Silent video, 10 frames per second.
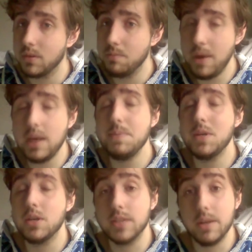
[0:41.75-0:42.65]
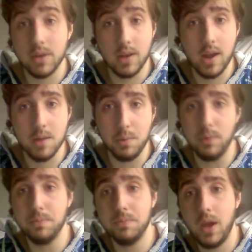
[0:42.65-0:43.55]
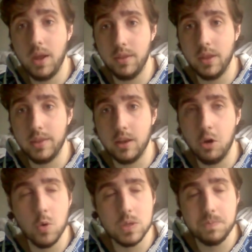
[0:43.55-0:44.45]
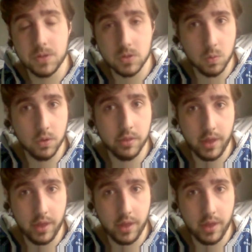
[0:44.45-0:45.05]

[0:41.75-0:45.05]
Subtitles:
Mainly because they're reliable. And that there'll always be someone